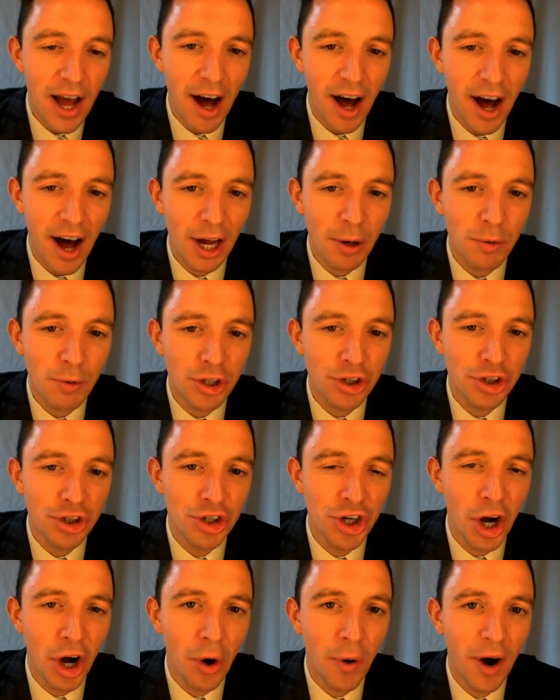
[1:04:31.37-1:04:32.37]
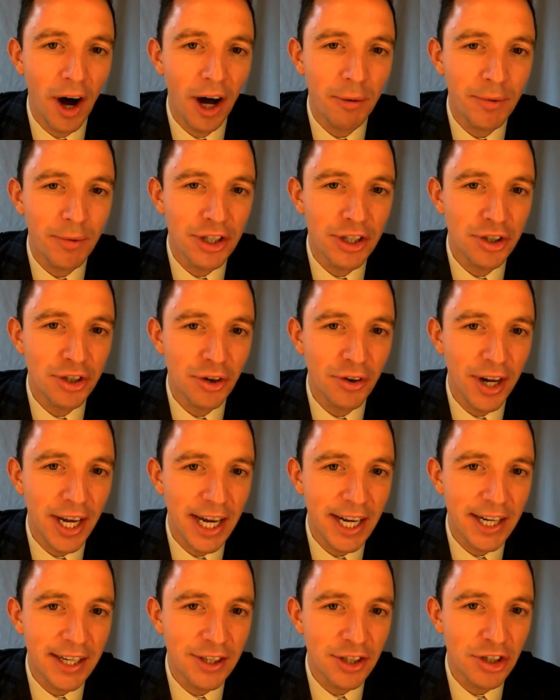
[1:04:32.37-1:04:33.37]
I will show on my
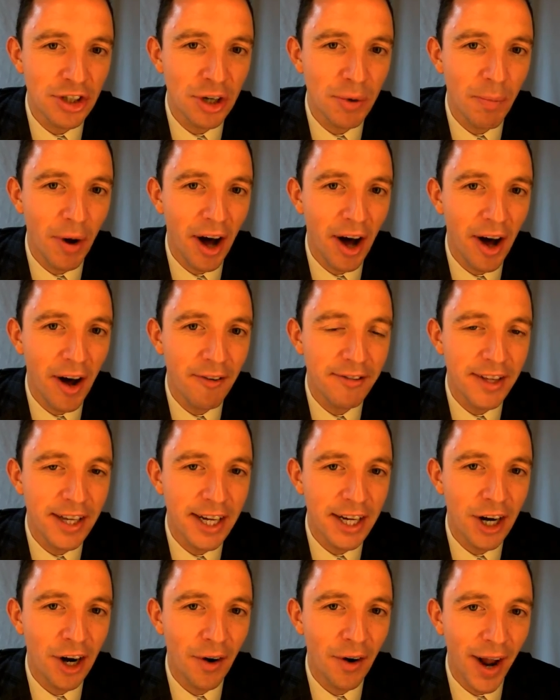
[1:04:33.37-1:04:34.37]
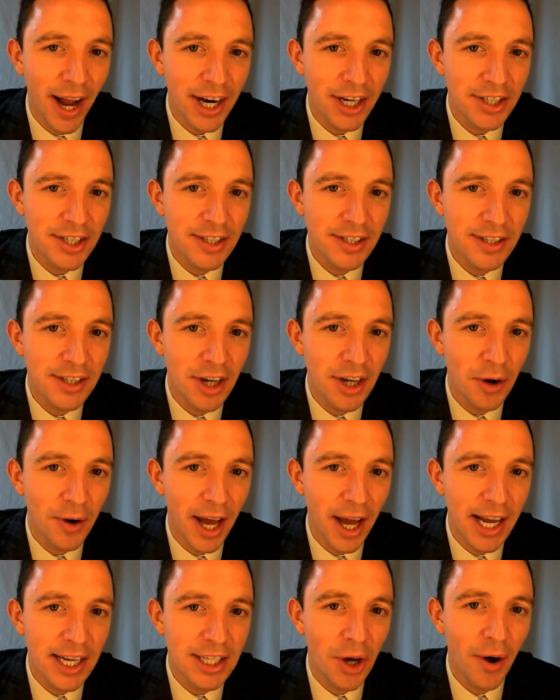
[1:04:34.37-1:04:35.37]
screen some of the corrections,
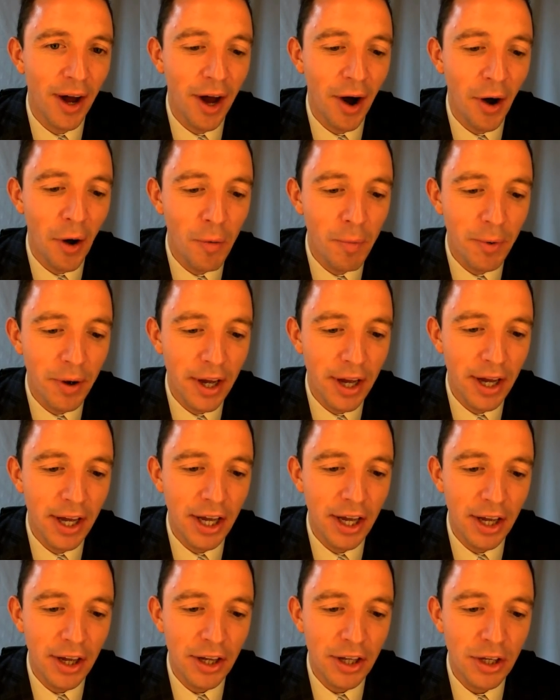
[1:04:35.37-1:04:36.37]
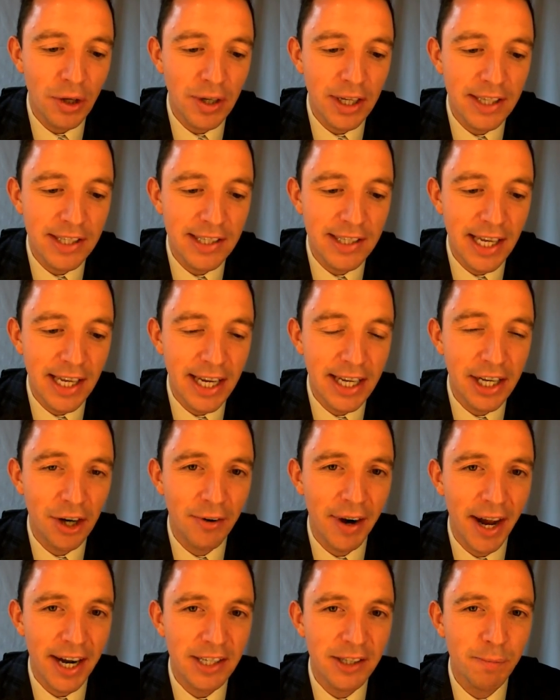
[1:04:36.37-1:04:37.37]
okay? So I hope you can see the
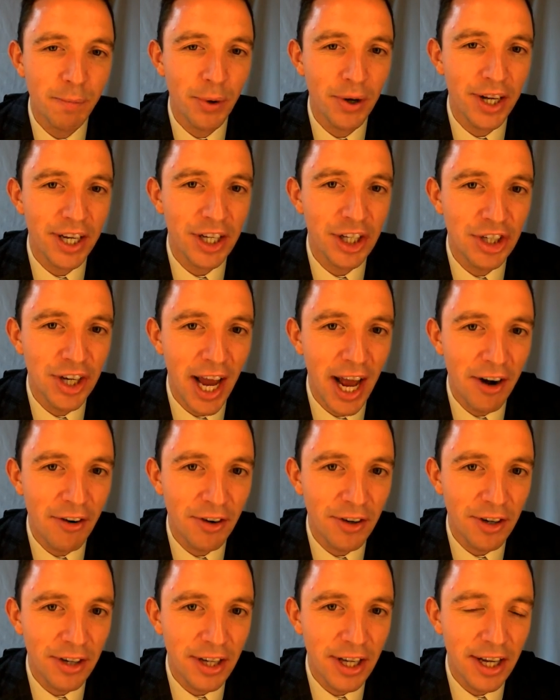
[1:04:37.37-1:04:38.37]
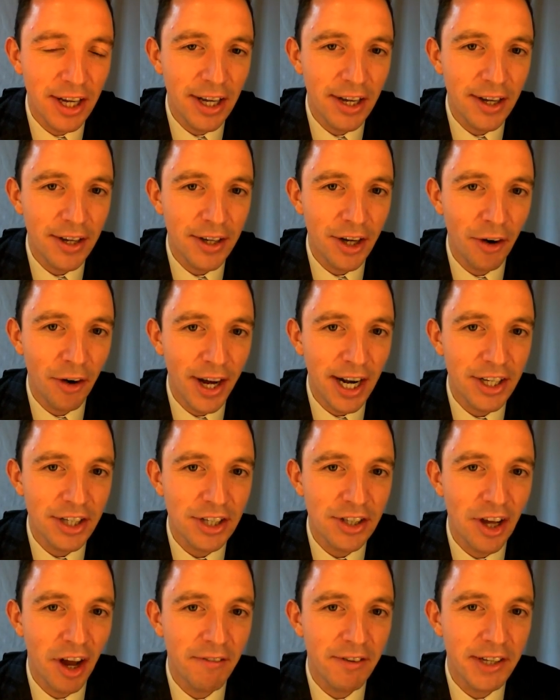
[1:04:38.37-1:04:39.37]
corrections, but in general, your English
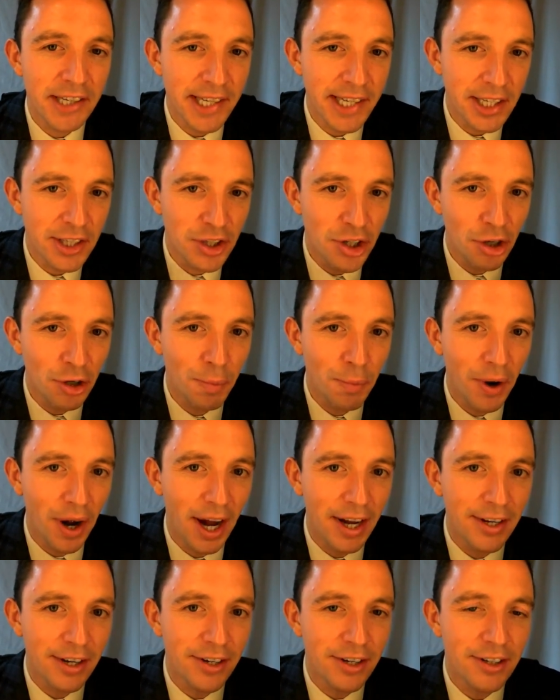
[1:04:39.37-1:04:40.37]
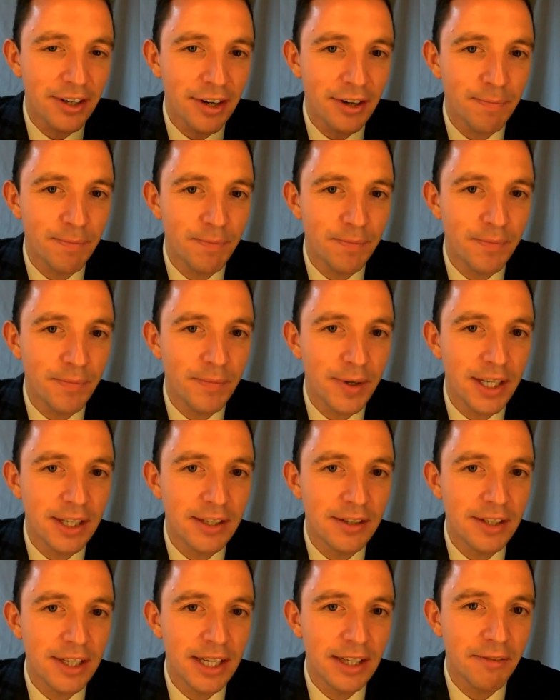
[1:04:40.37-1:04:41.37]
is obviously super and you're, you're,
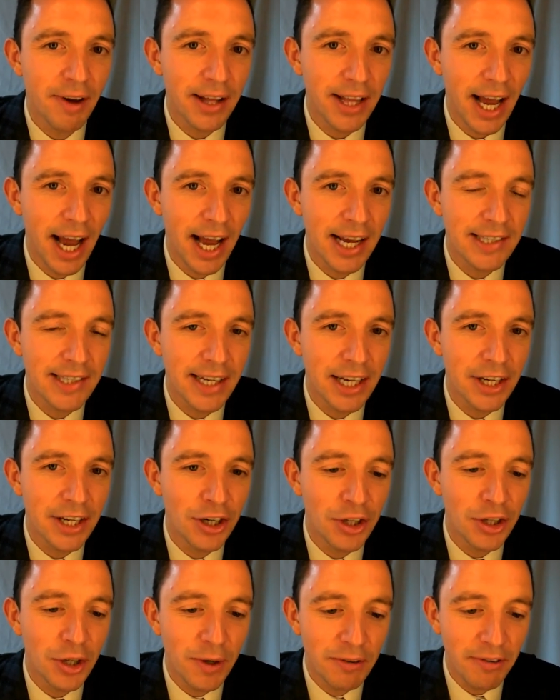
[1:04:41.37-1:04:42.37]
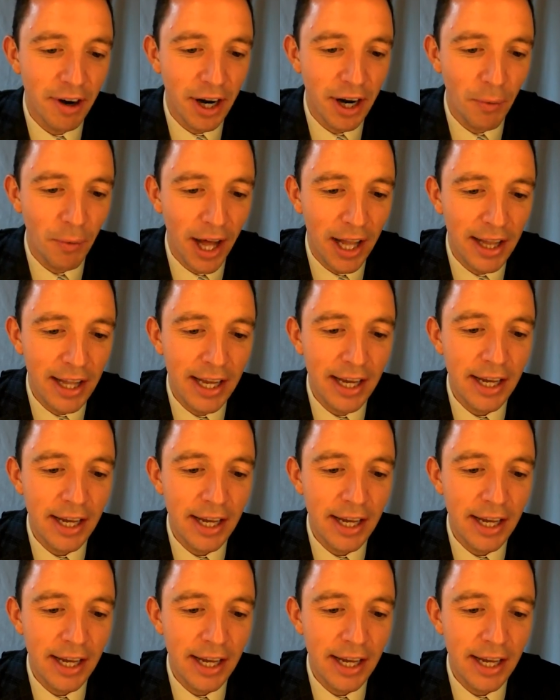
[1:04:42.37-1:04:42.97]
it's, it's fantastic and you're doing very well.